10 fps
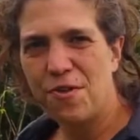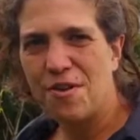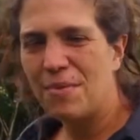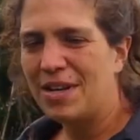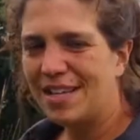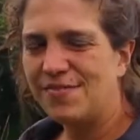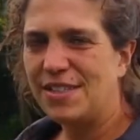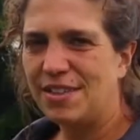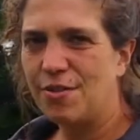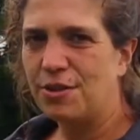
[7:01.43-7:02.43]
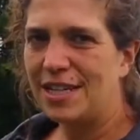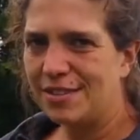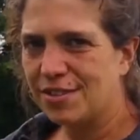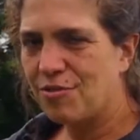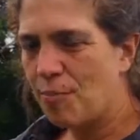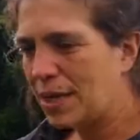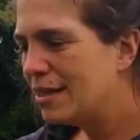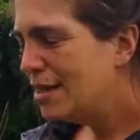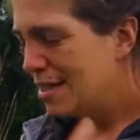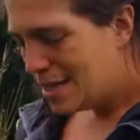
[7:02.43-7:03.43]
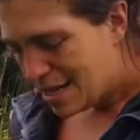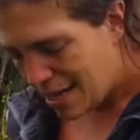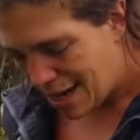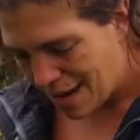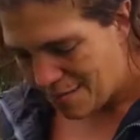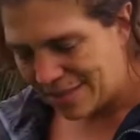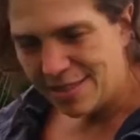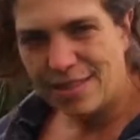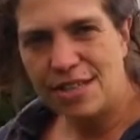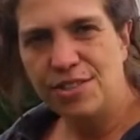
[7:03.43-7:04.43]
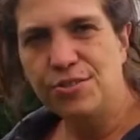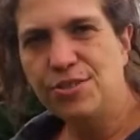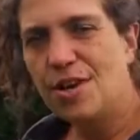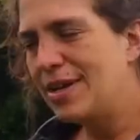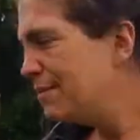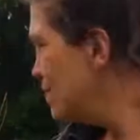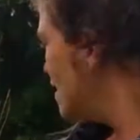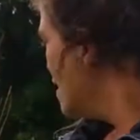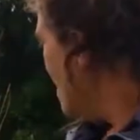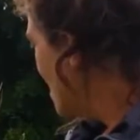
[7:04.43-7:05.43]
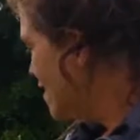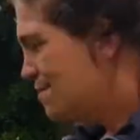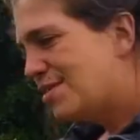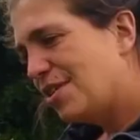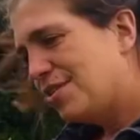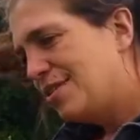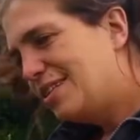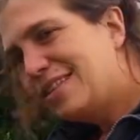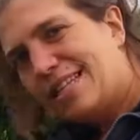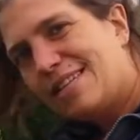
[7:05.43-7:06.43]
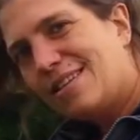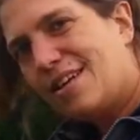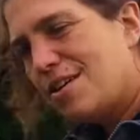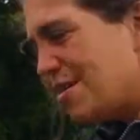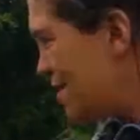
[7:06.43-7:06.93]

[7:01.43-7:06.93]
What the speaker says: in my last video on intercropping and successional sowing. So these are